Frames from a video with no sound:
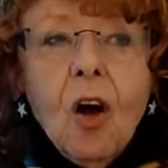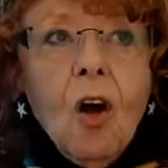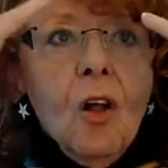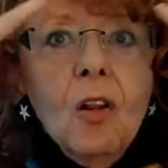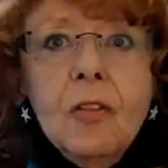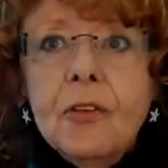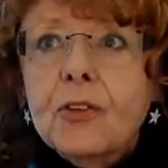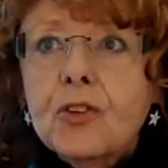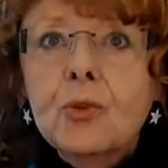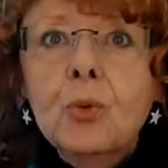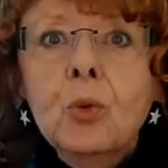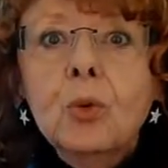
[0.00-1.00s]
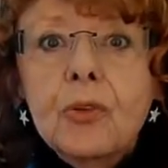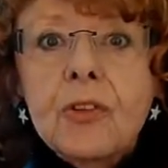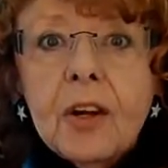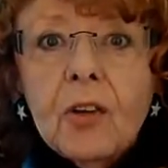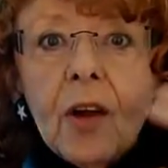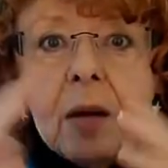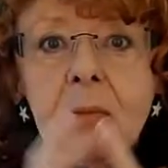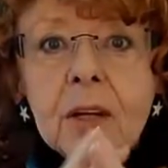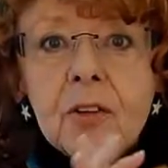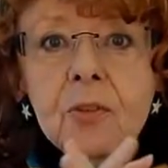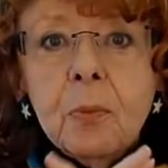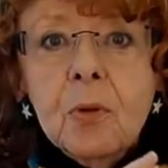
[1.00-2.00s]
all the tools that are at
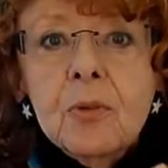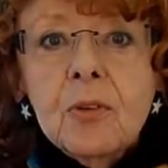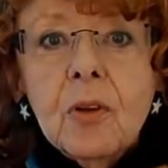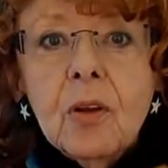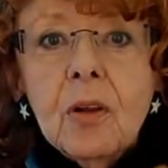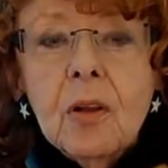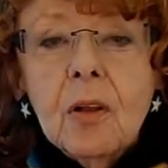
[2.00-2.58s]
my disposal?